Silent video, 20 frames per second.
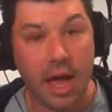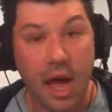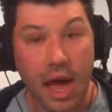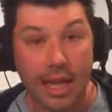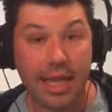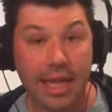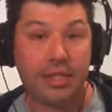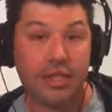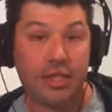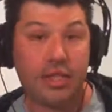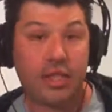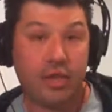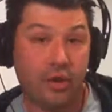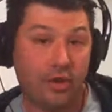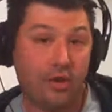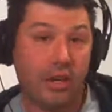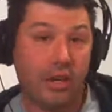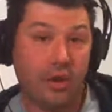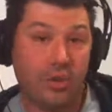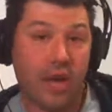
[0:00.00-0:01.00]
I get
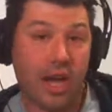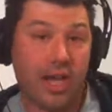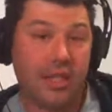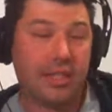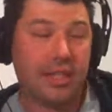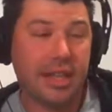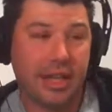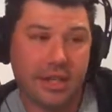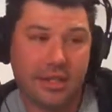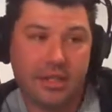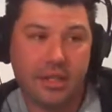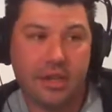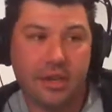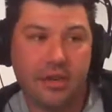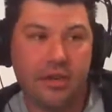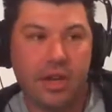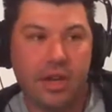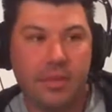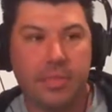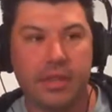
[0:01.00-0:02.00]
security-wise, like
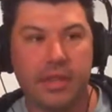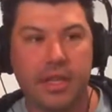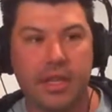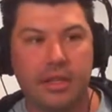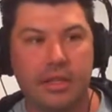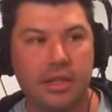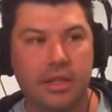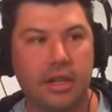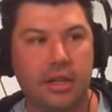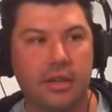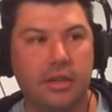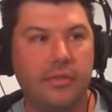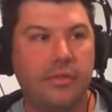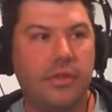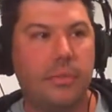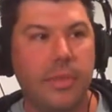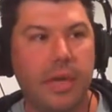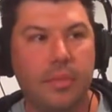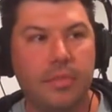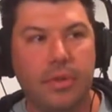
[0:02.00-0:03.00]
security, but then, you know, you've
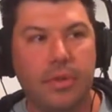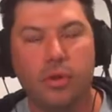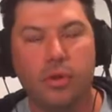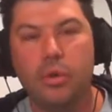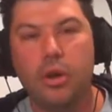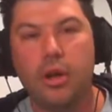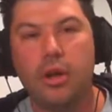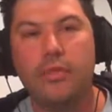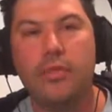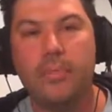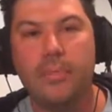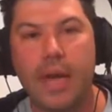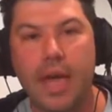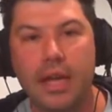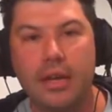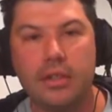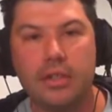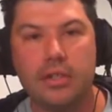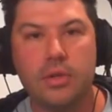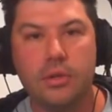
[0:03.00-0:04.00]
got people who work for
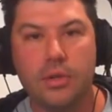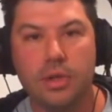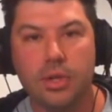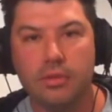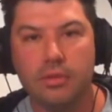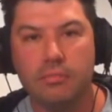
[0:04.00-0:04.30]
banks who are